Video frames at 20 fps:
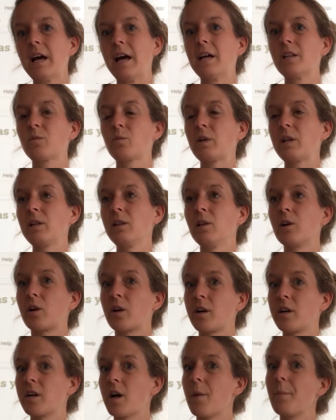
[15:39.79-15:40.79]
as we
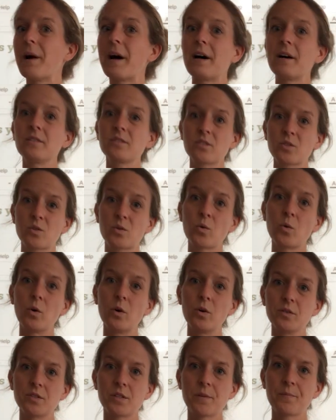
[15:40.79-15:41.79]
learn about
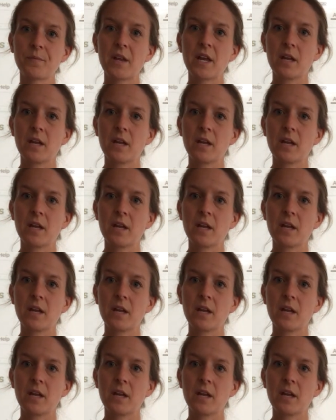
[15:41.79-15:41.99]
schools.